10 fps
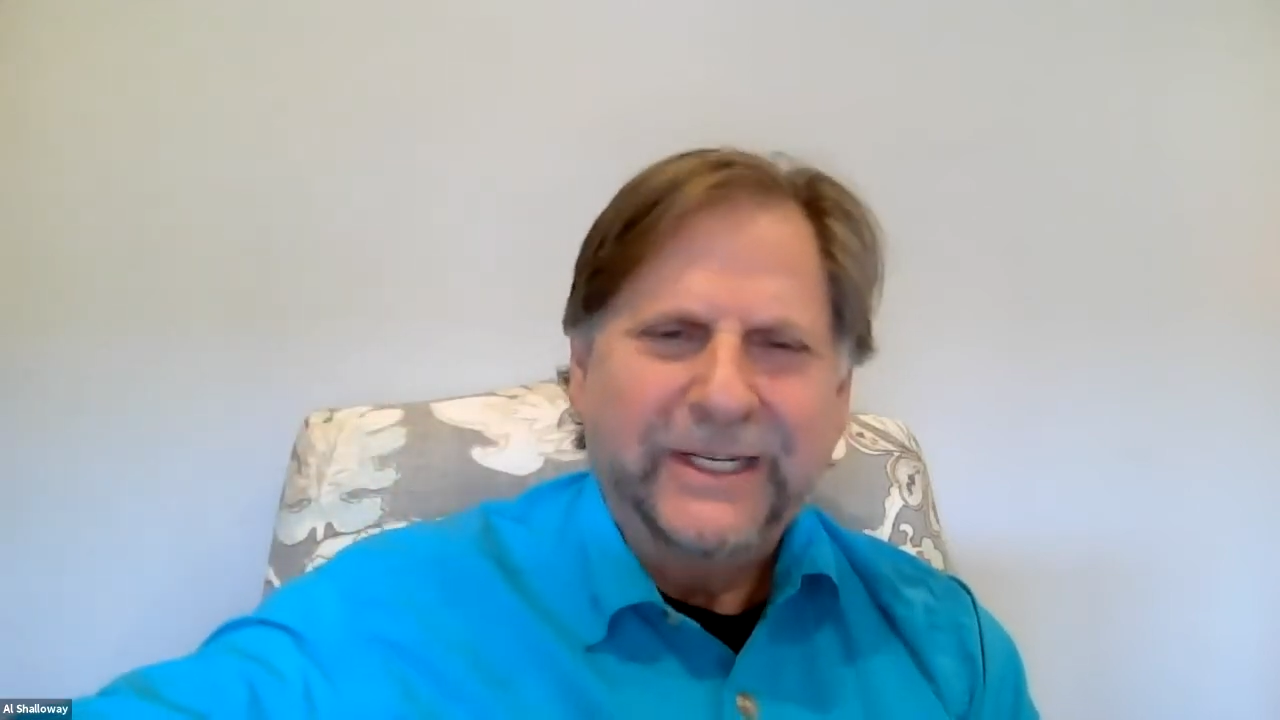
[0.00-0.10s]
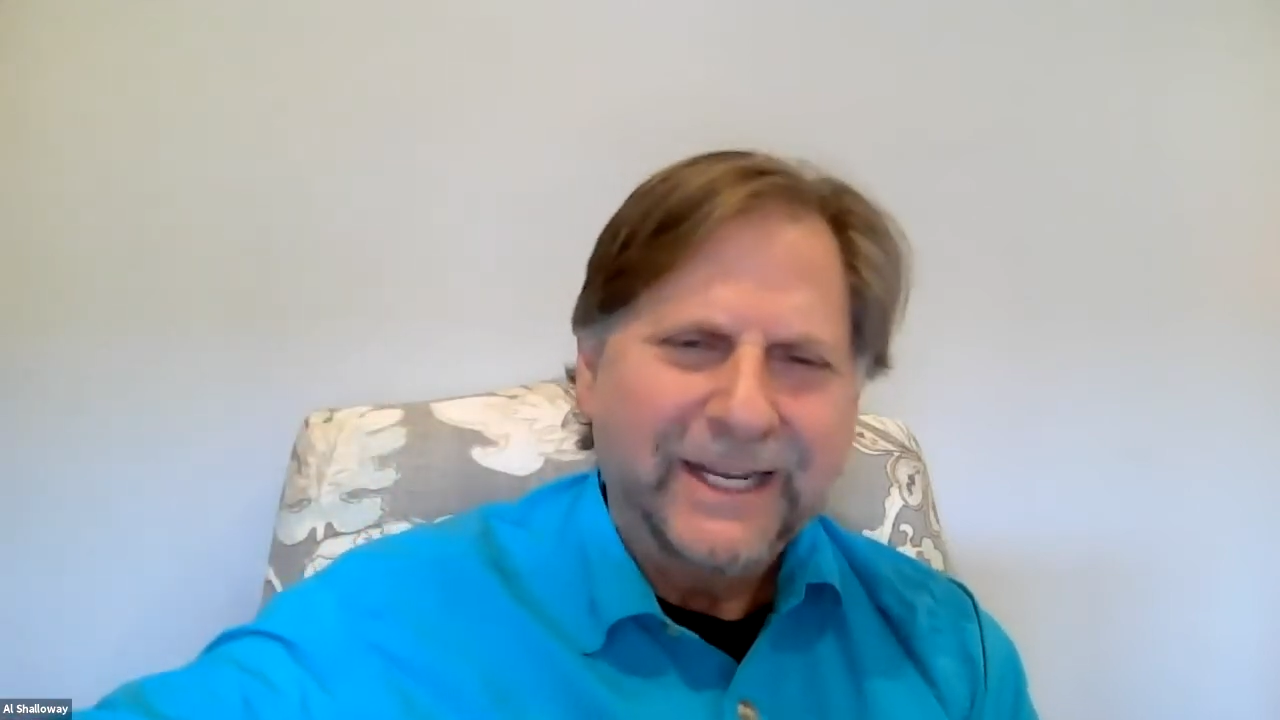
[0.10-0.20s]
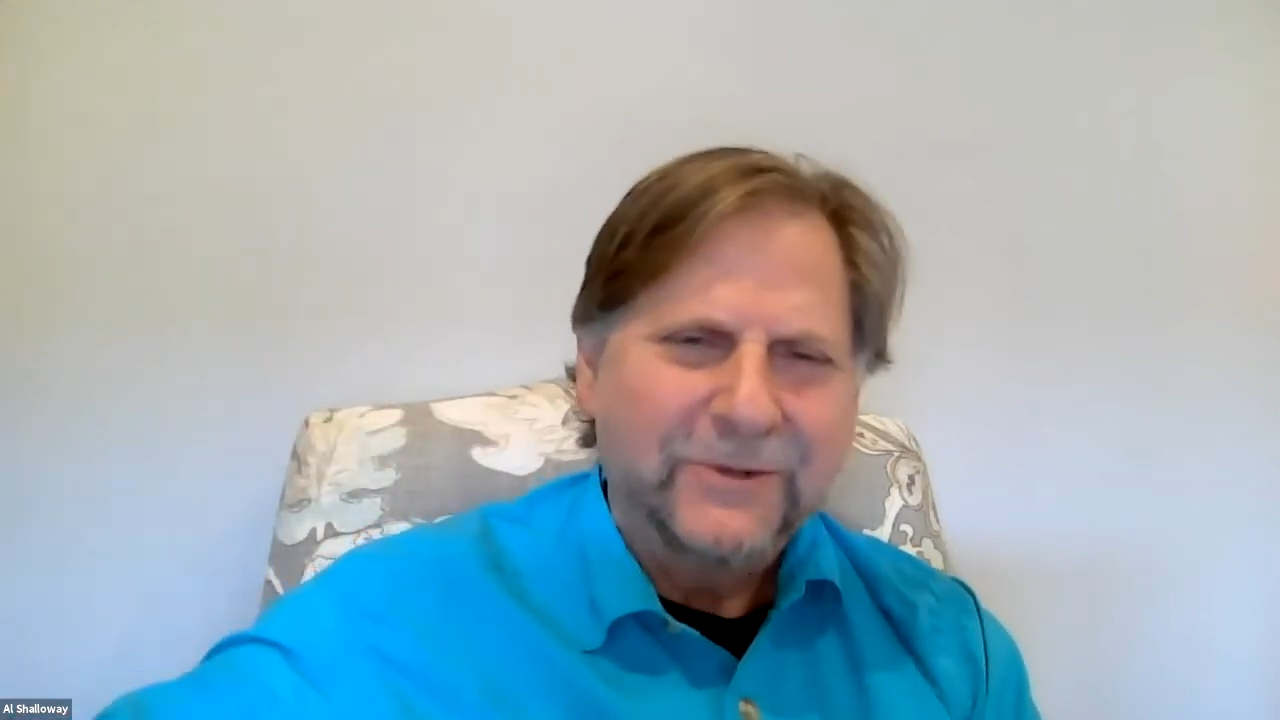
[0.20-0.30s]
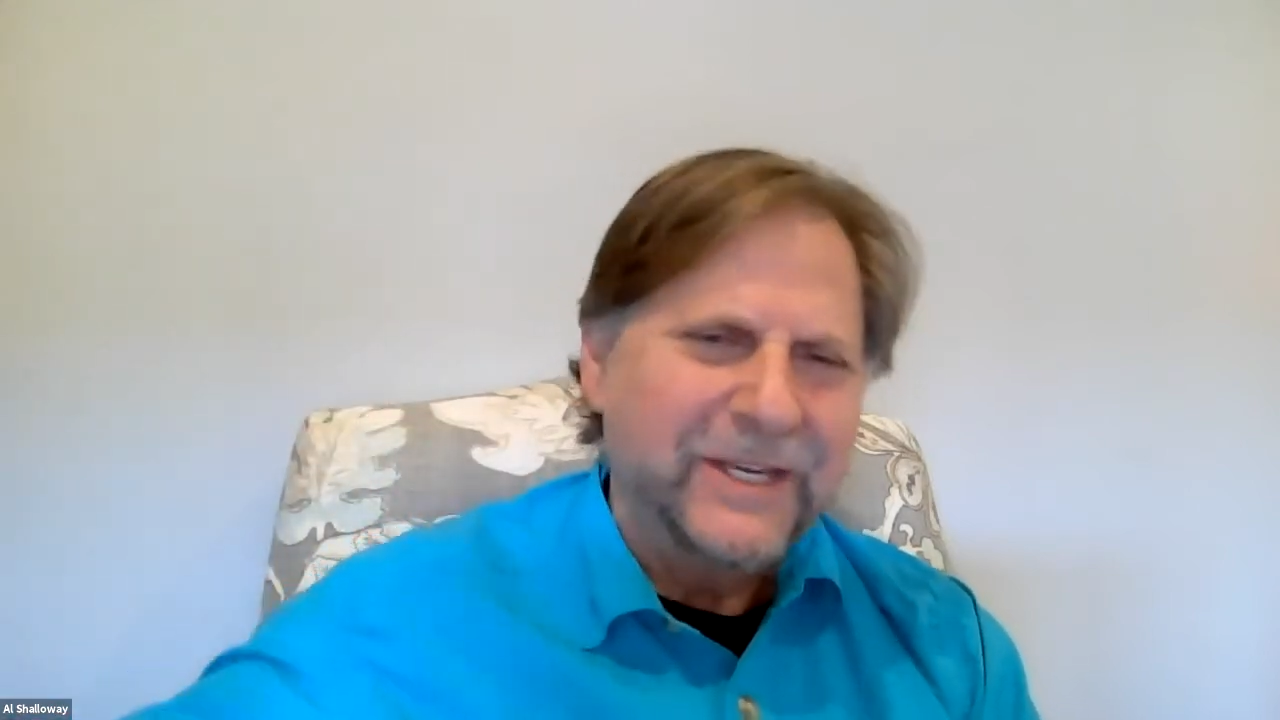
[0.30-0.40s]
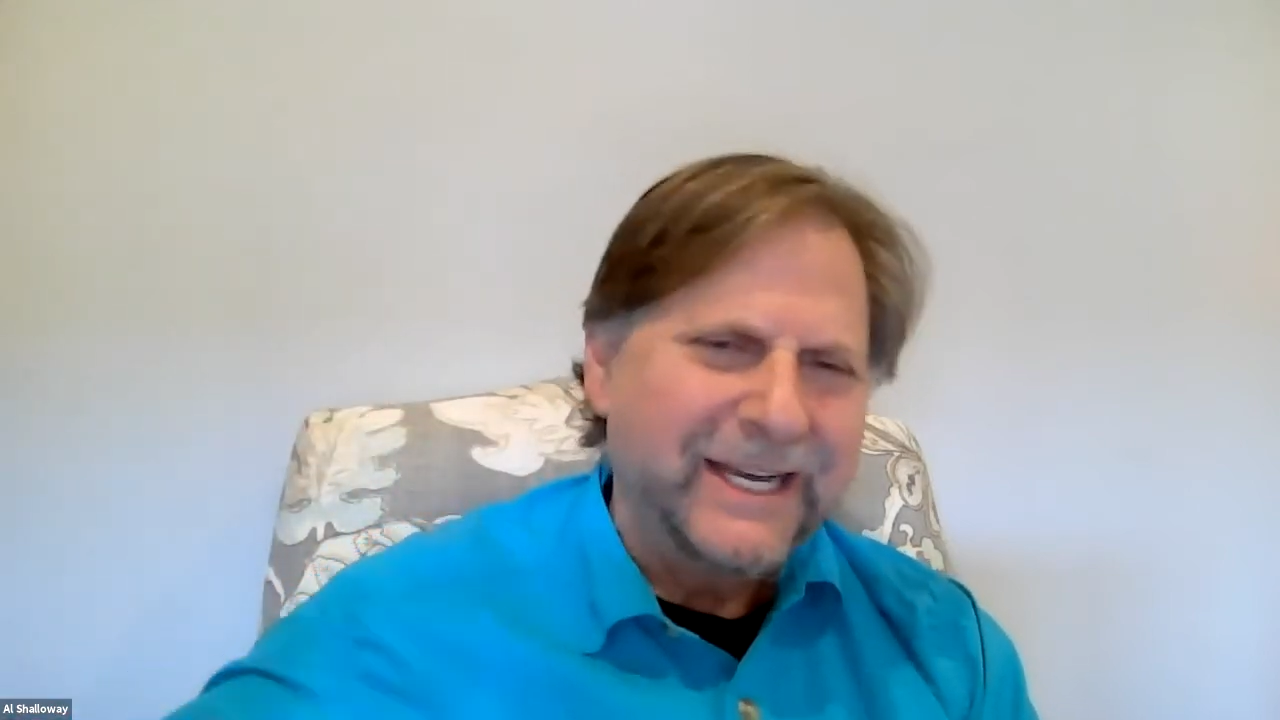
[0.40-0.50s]
I
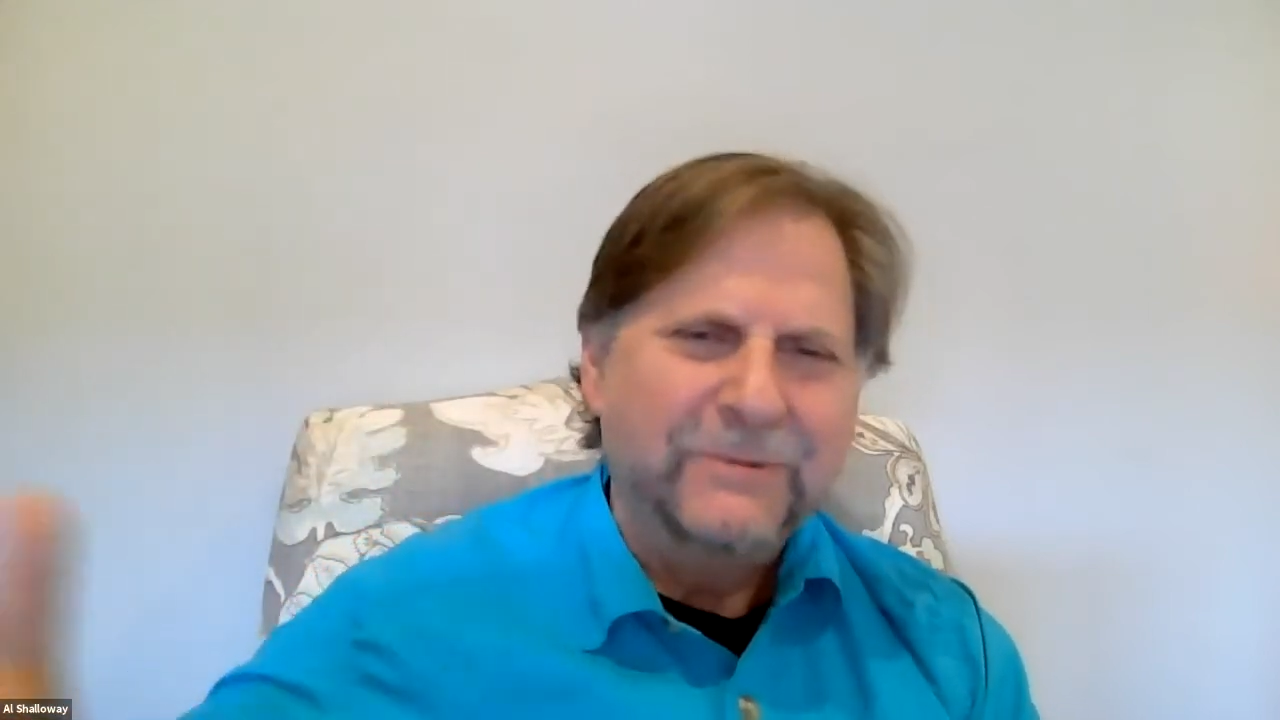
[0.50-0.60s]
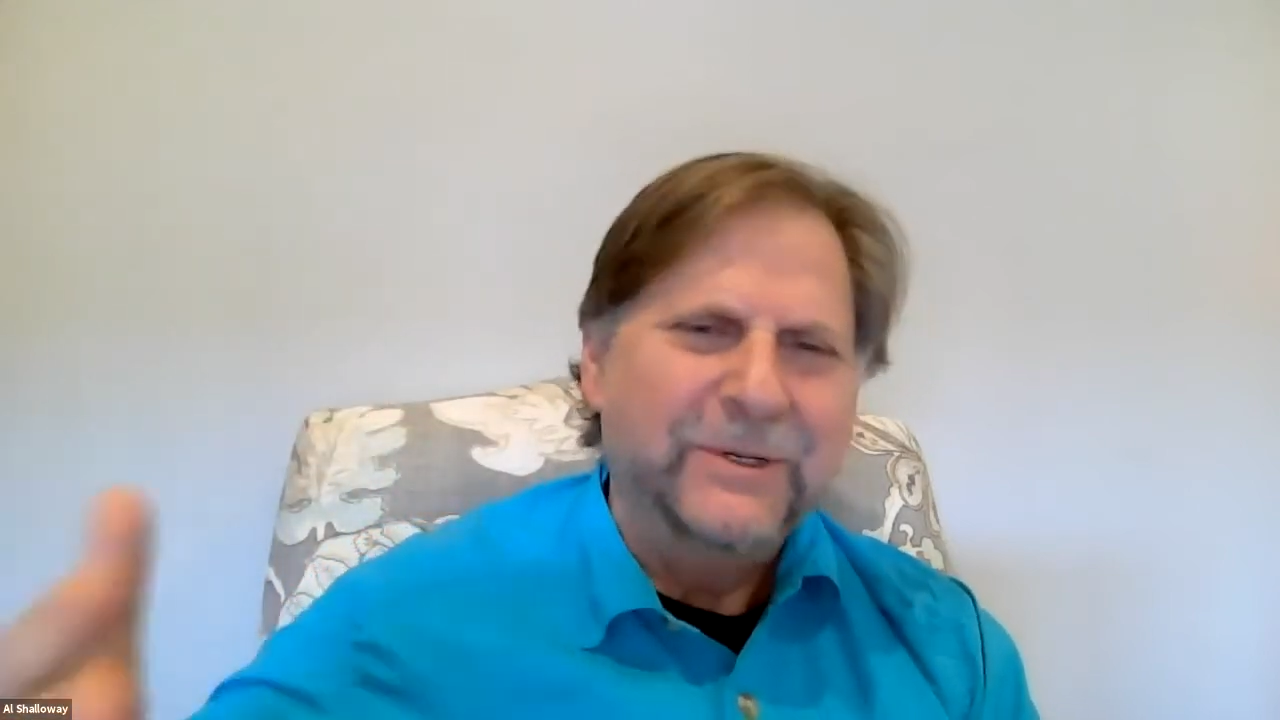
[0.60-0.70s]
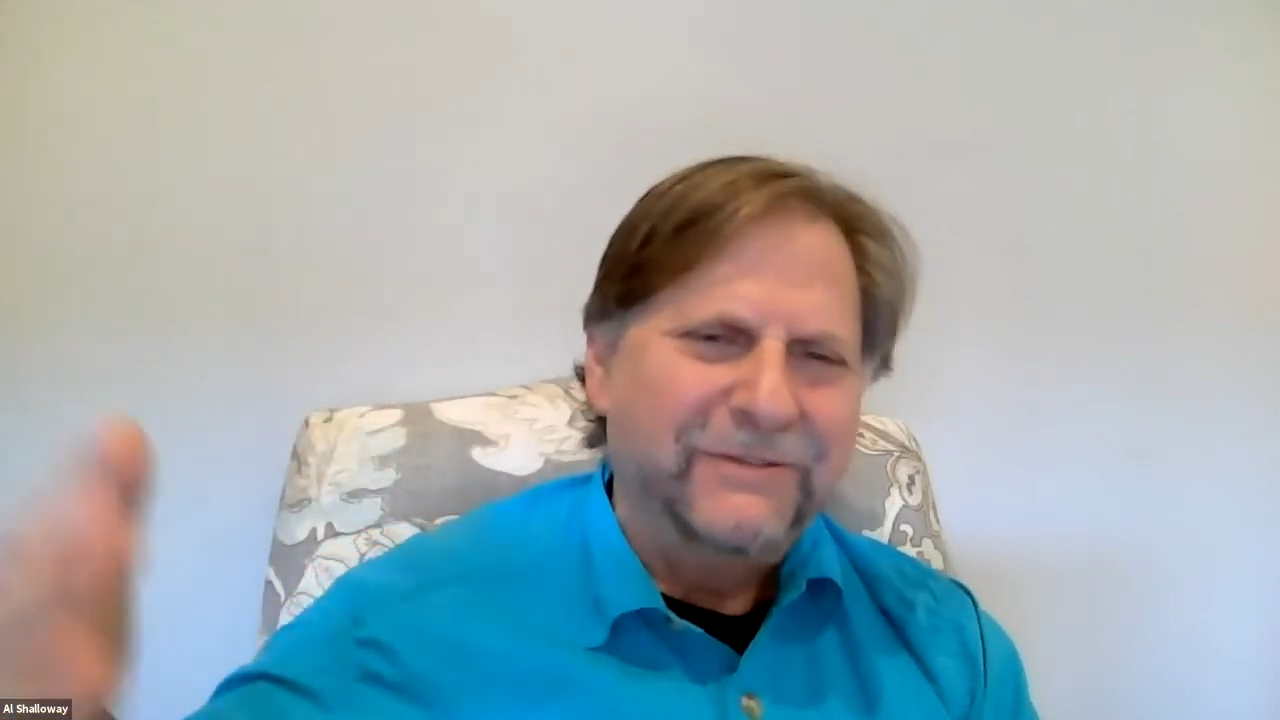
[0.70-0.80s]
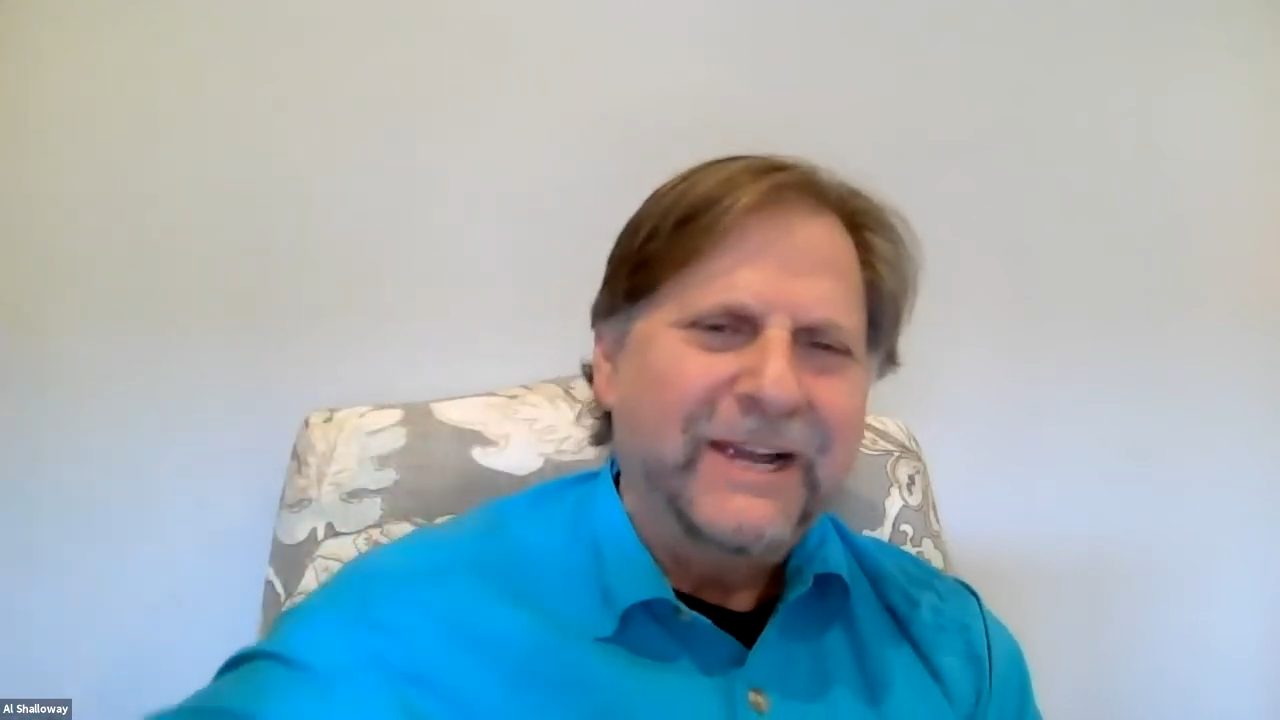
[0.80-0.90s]
don't think I would have